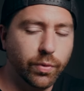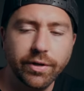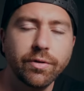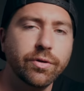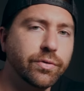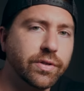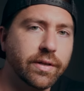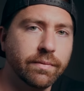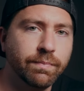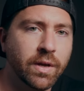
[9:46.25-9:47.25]
When you use
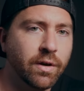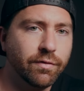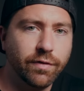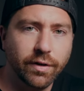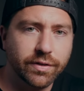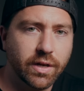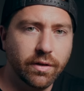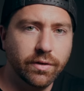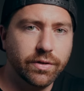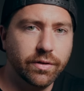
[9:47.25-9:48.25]
the false
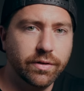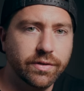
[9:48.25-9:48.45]
colors or the